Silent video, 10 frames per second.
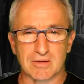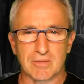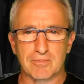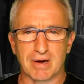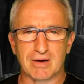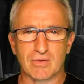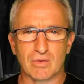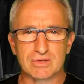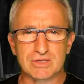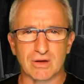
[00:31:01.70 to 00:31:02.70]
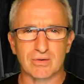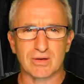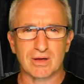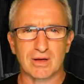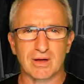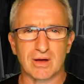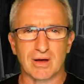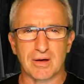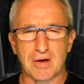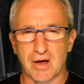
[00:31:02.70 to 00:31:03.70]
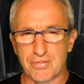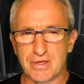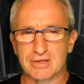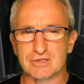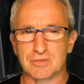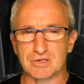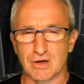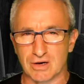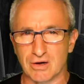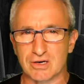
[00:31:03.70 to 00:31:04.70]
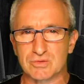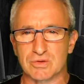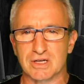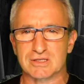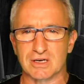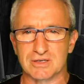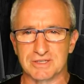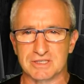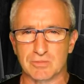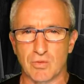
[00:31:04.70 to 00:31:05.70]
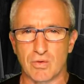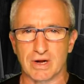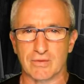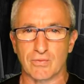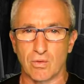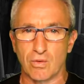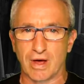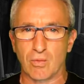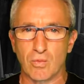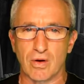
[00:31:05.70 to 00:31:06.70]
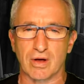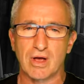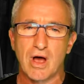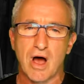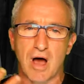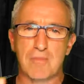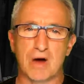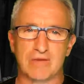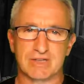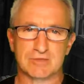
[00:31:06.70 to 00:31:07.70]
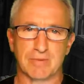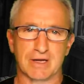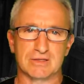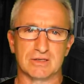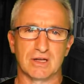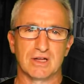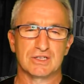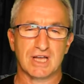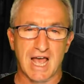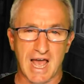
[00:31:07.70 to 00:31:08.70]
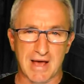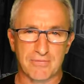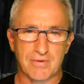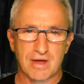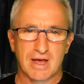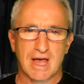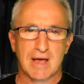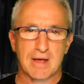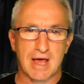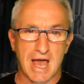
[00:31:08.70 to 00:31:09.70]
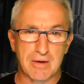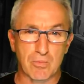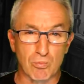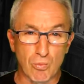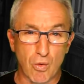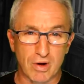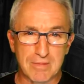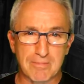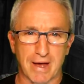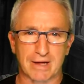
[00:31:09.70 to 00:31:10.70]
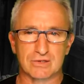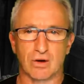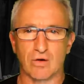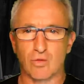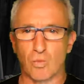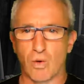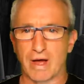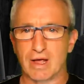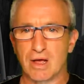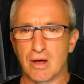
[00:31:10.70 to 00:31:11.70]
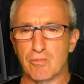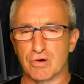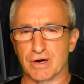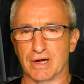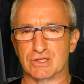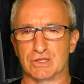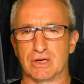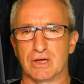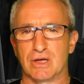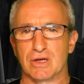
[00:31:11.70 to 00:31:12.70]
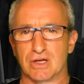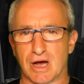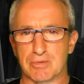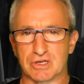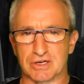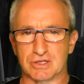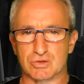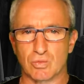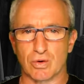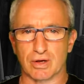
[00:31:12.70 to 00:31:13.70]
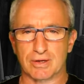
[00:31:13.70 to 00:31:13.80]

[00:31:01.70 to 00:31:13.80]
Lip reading: But also, I think, to be totally honest with you, that's a little disappointing. For all that work, I might have expected to have had more impact on the way production garbage collectors work.